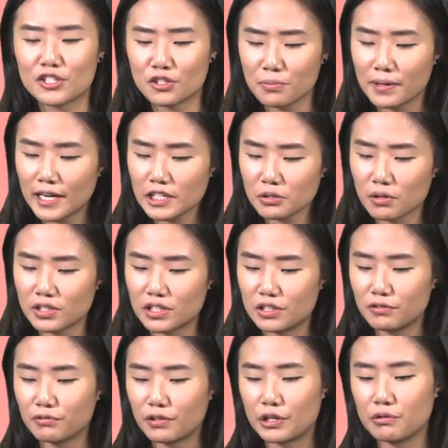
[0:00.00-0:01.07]
my next question
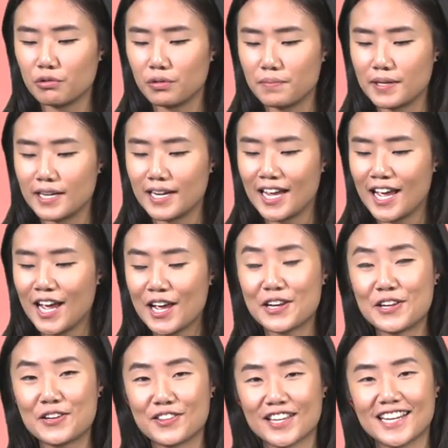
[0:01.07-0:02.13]
for you would be, do you
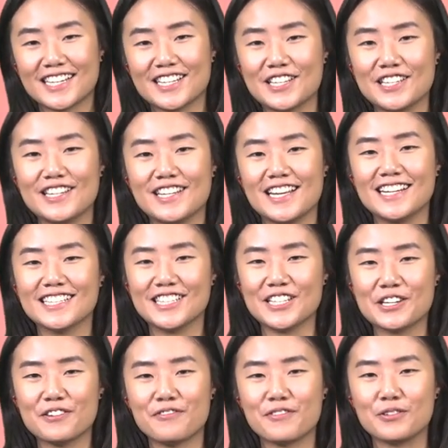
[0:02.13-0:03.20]
think in the near
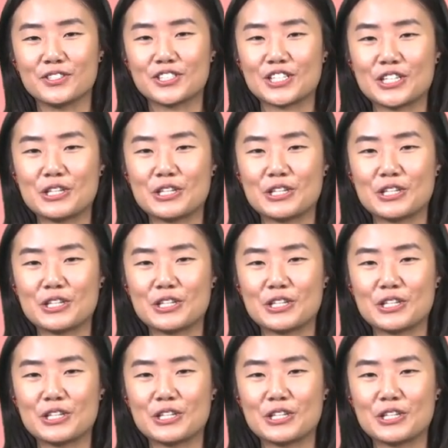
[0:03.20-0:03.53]
future you